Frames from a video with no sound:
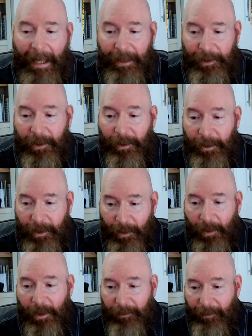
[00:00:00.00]
magical
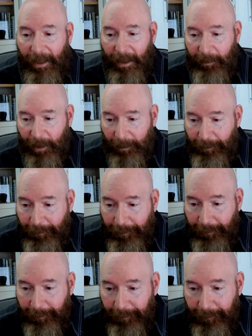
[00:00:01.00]
tool available,
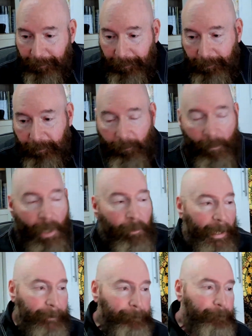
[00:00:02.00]

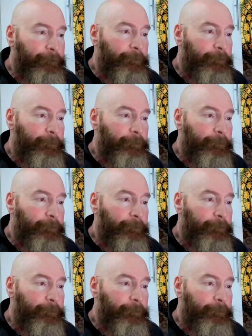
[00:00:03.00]
right?